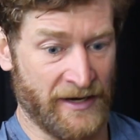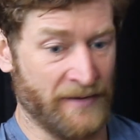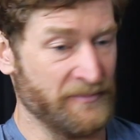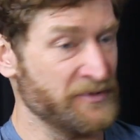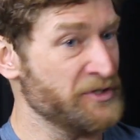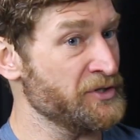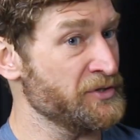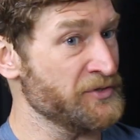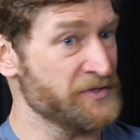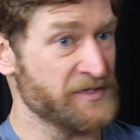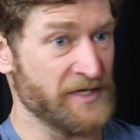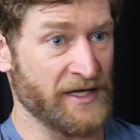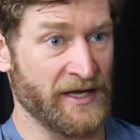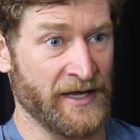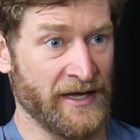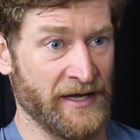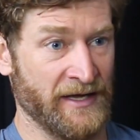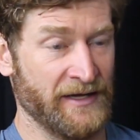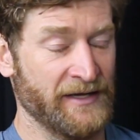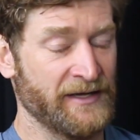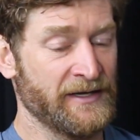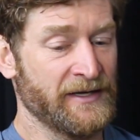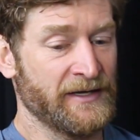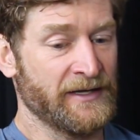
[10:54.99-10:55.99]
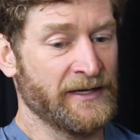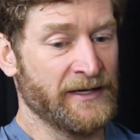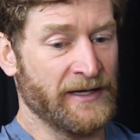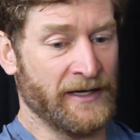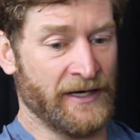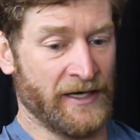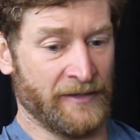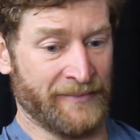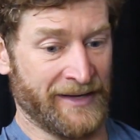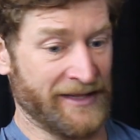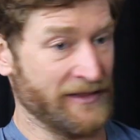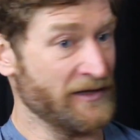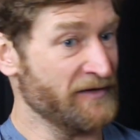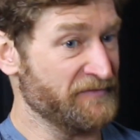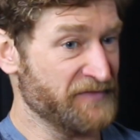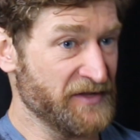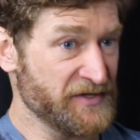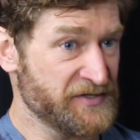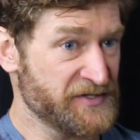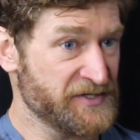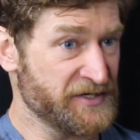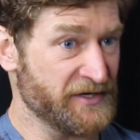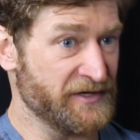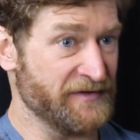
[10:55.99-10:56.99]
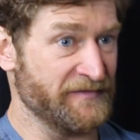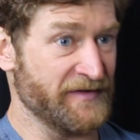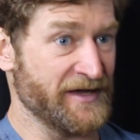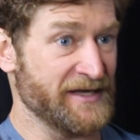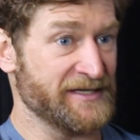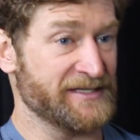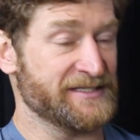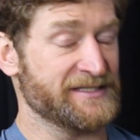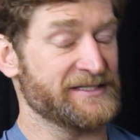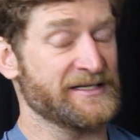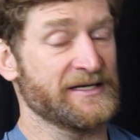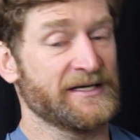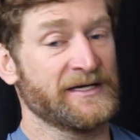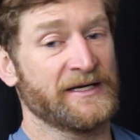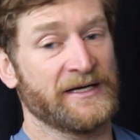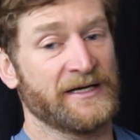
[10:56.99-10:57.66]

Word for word: I'm using it, um, I love the service?